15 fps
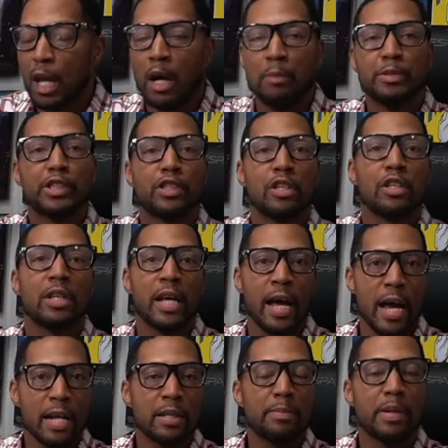sure there
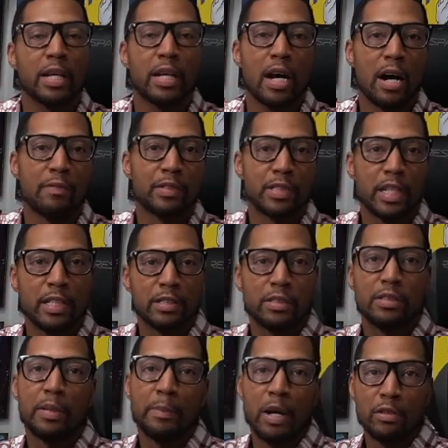had to have been
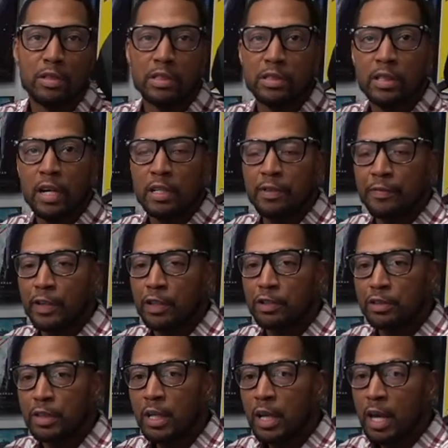conversation about the
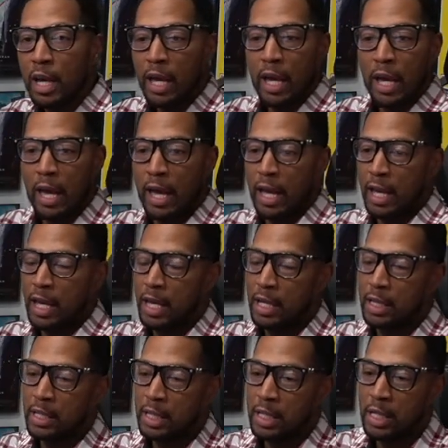Snyderverse,
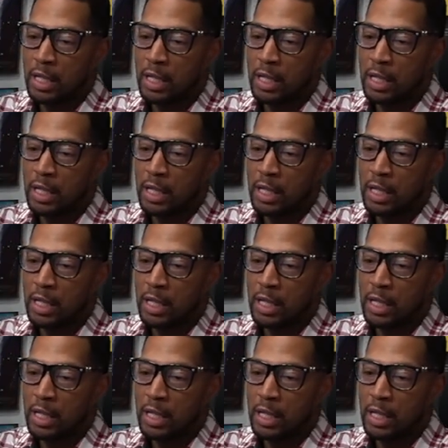and